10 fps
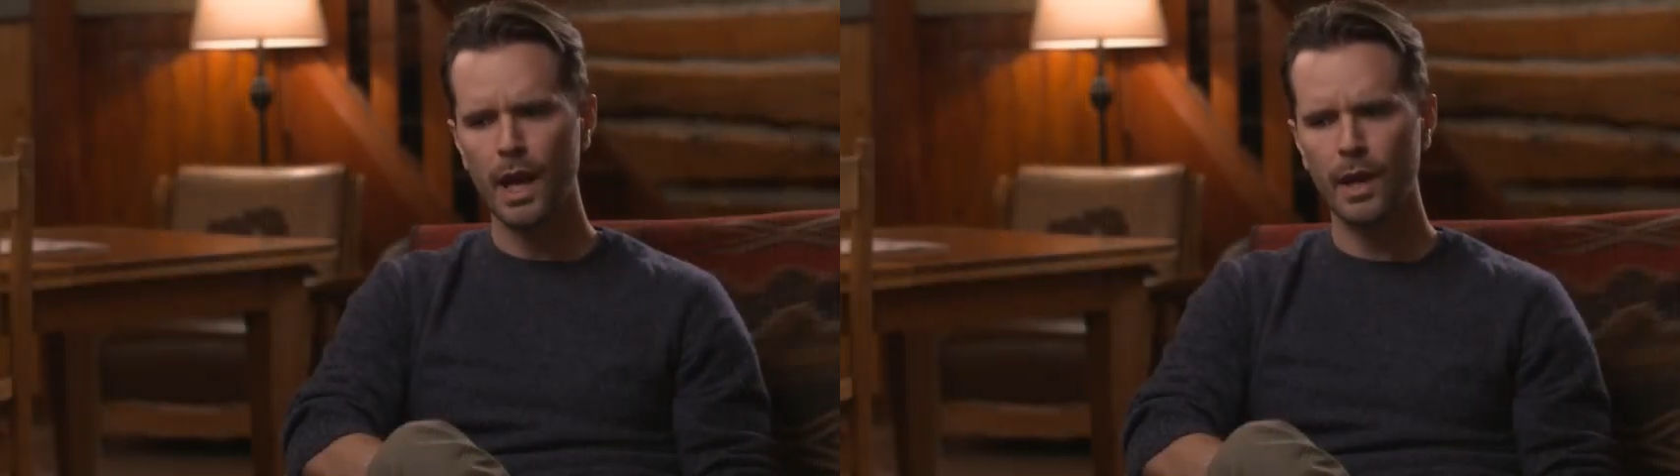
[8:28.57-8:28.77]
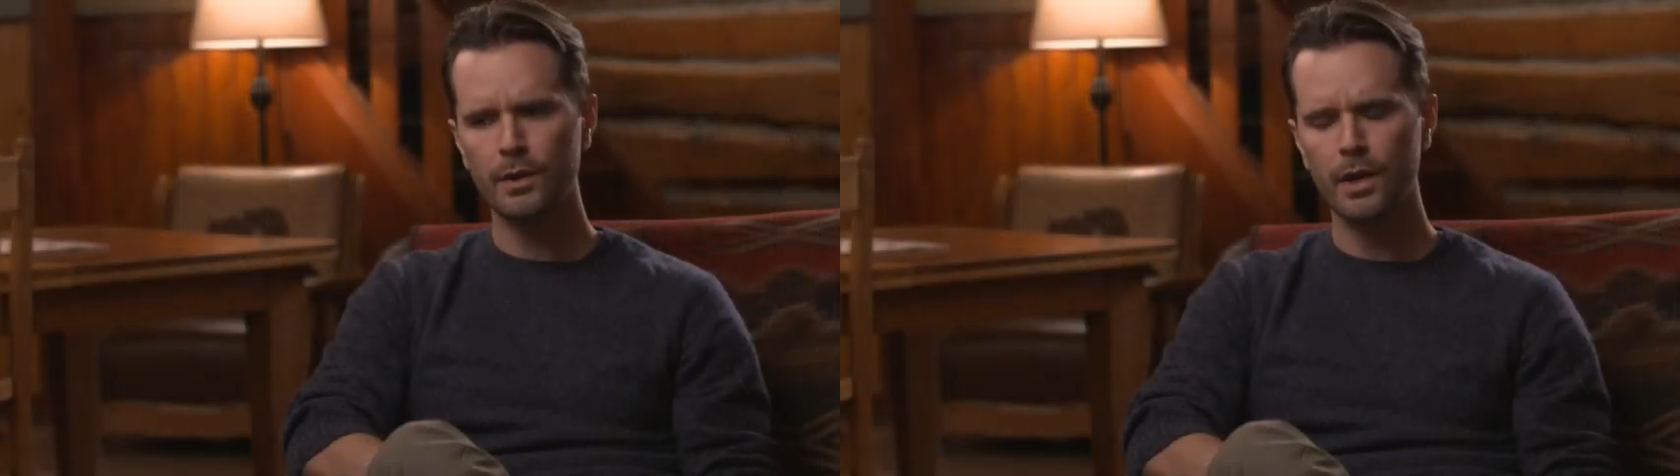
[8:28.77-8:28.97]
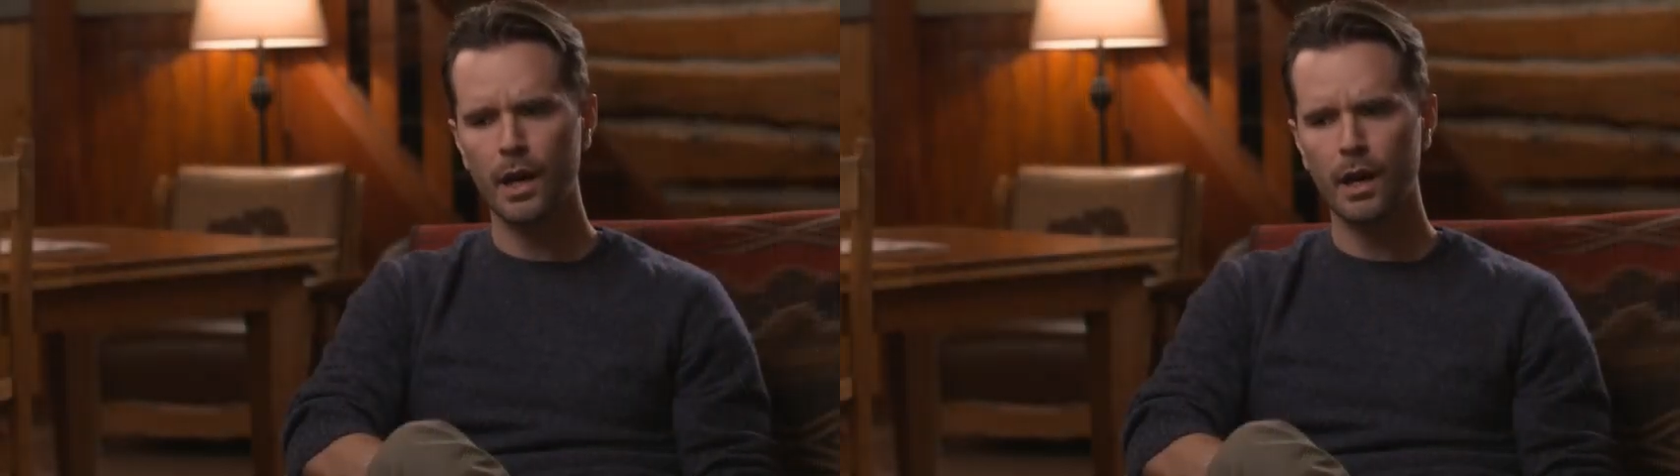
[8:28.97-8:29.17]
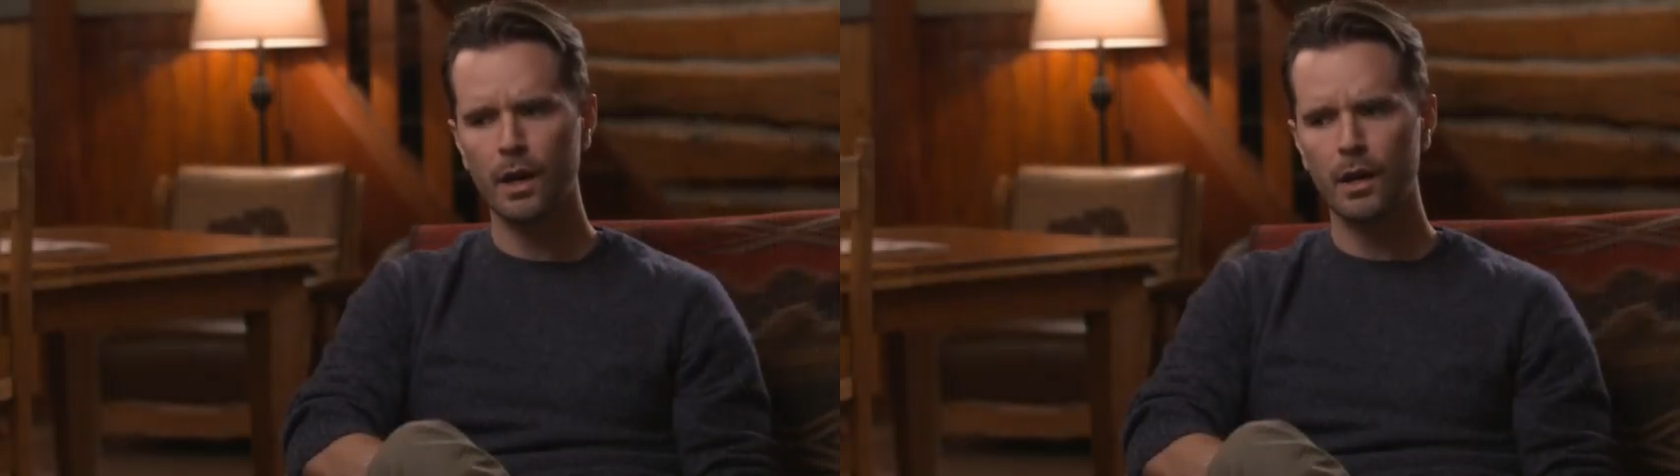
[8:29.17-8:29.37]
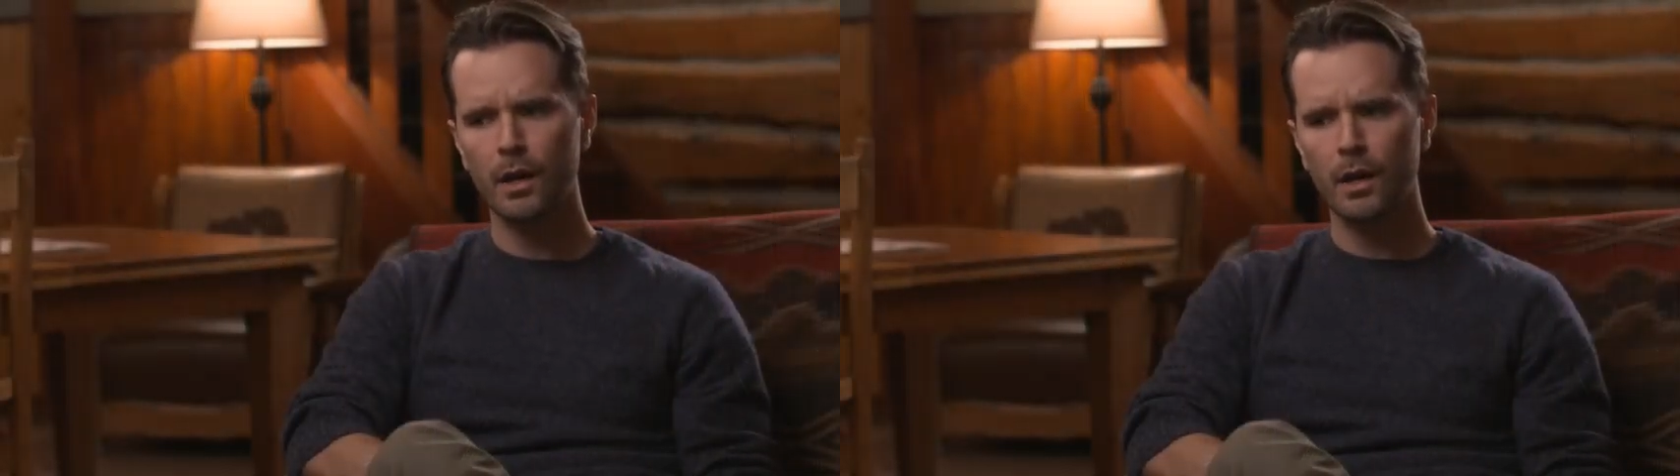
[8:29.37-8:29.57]
to
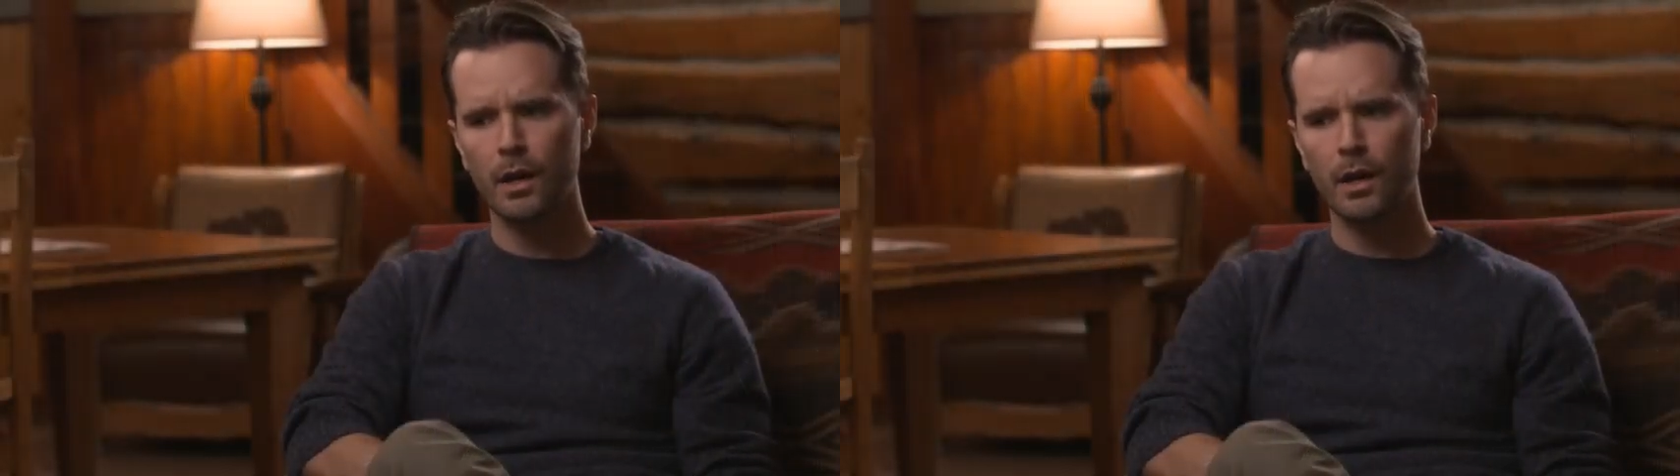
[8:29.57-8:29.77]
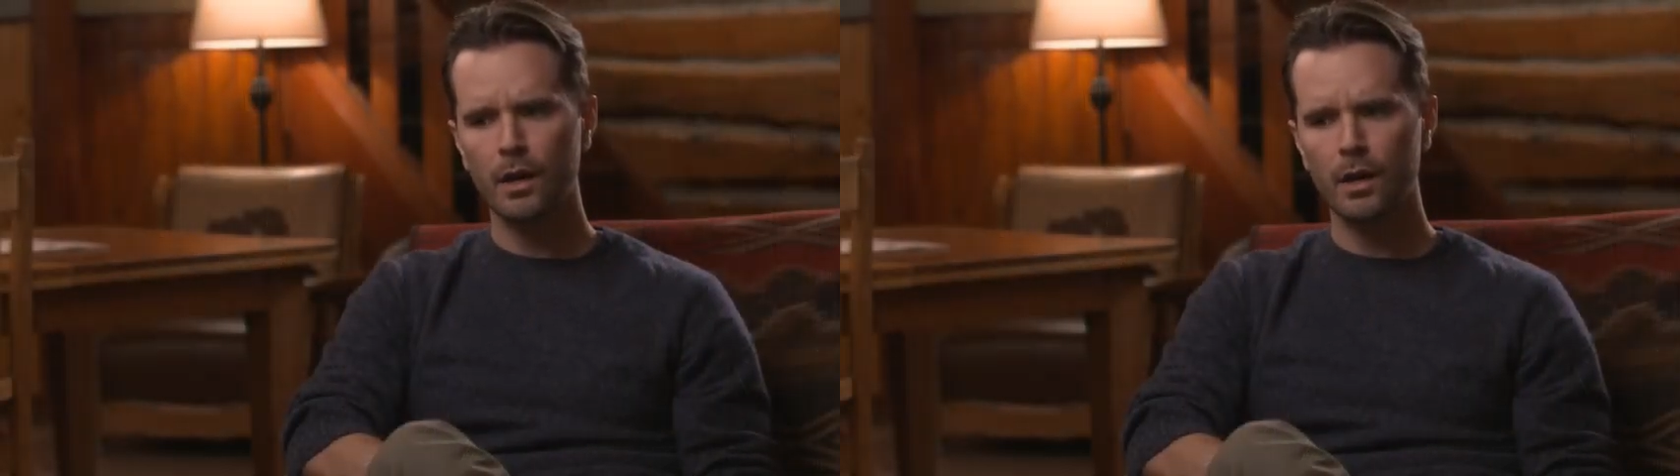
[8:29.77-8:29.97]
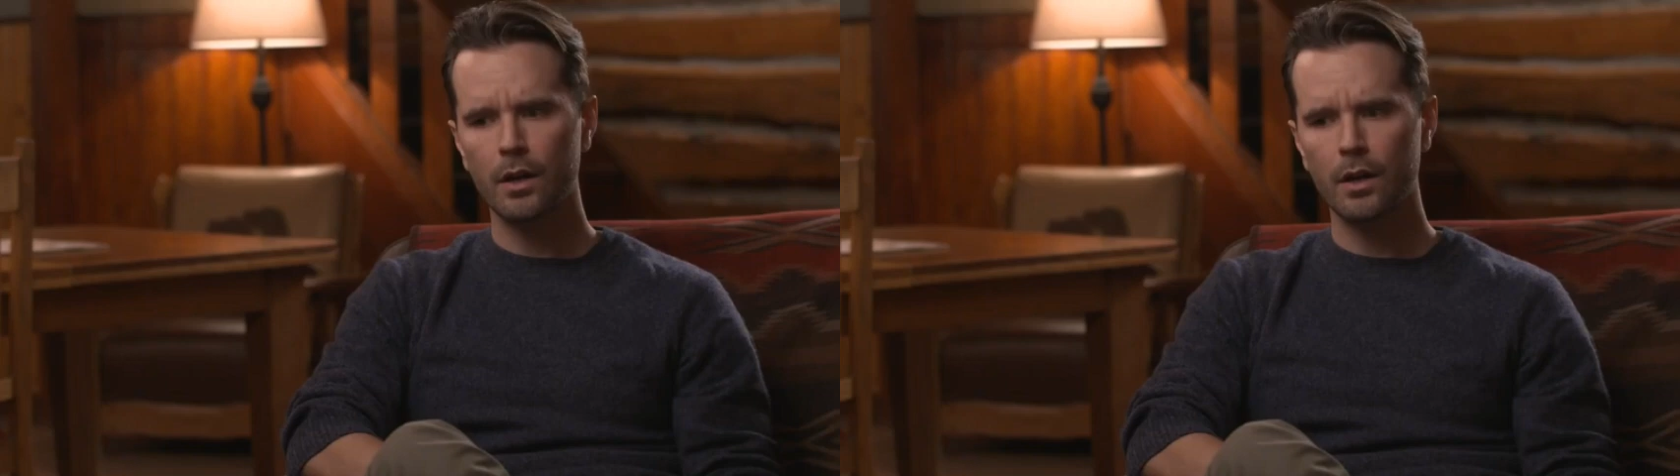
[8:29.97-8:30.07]
explain himself.